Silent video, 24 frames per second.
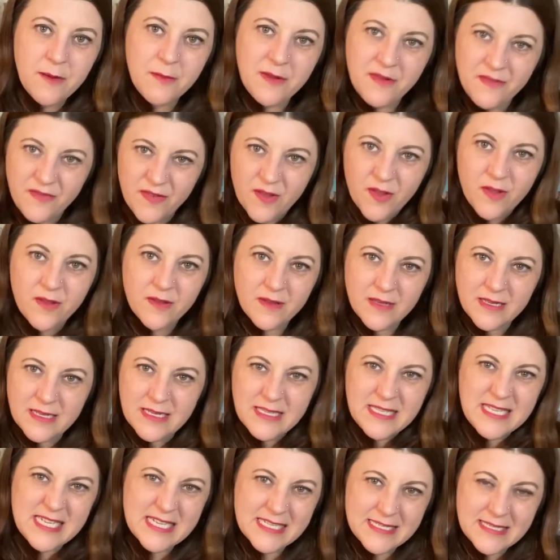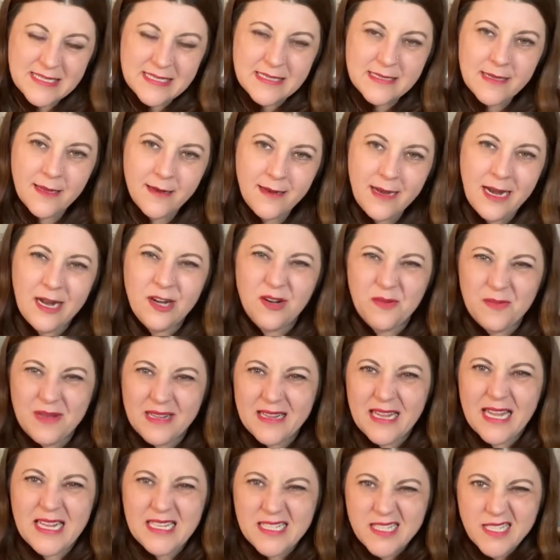We feel and I don't mean
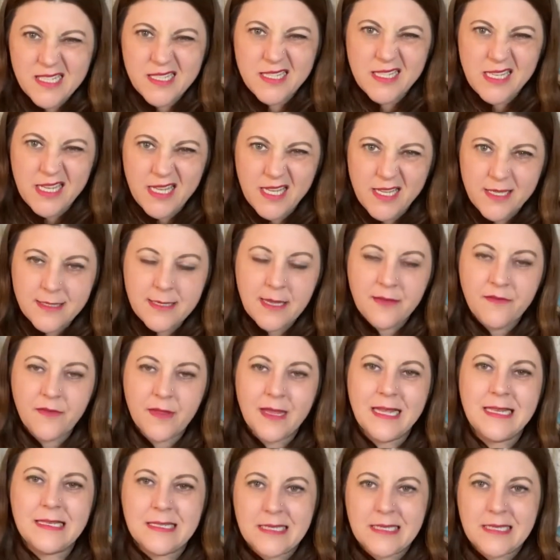like disease, I feel like